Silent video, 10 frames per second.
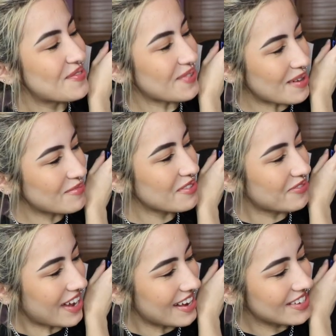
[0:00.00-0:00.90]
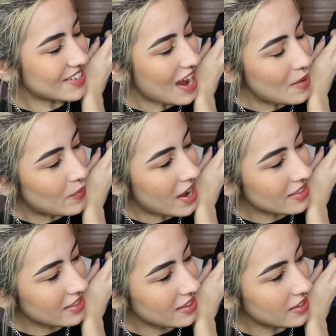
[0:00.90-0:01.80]
from Revenge, I
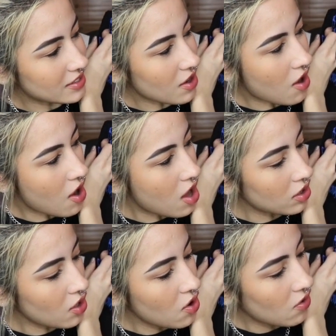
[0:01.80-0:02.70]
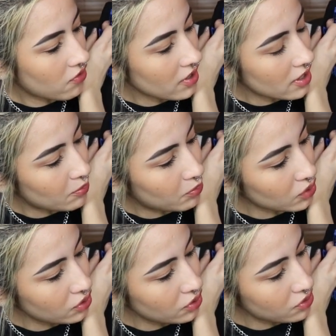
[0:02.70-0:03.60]
bought these all over
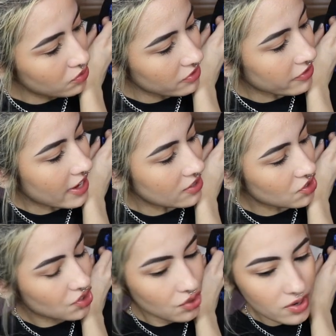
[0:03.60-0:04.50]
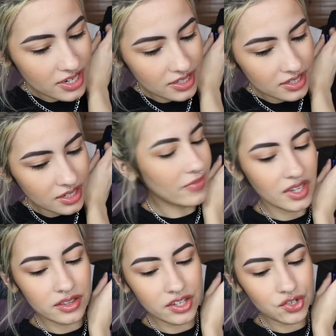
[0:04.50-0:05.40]
blue Revenge shorts
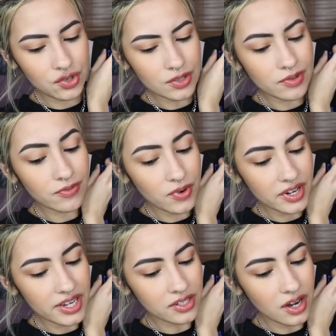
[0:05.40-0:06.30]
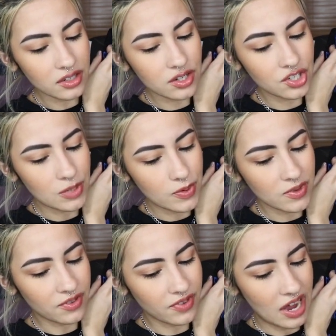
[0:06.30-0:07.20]
these shorts were $48, shipping
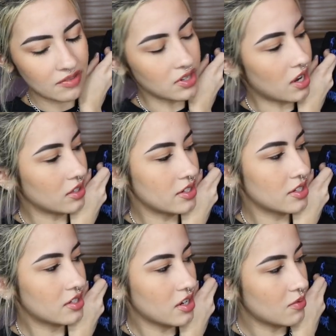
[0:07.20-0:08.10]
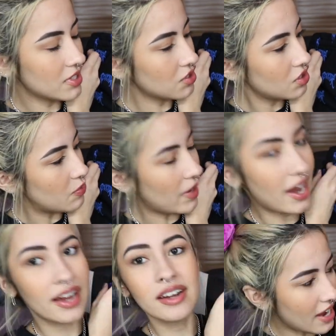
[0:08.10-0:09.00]
was $5, so it wasn't too
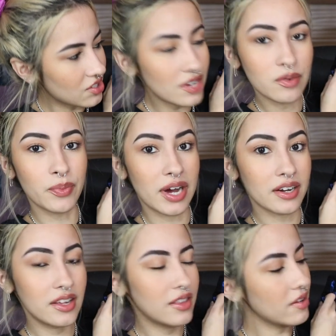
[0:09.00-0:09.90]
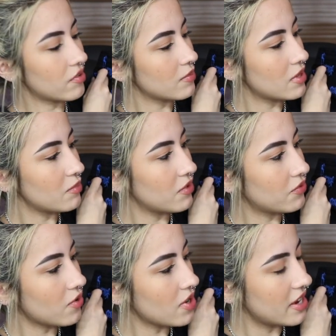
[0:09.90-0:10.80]
bad. I actually haven't bought anything from them
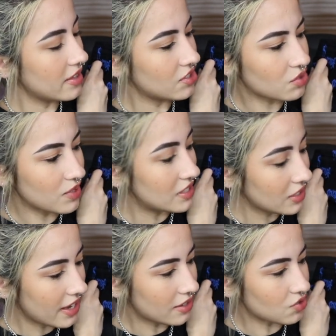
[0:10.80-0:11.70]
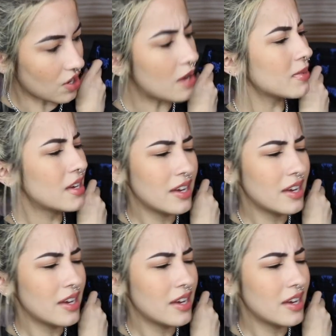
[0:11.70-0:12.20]
before and they just recently had a drop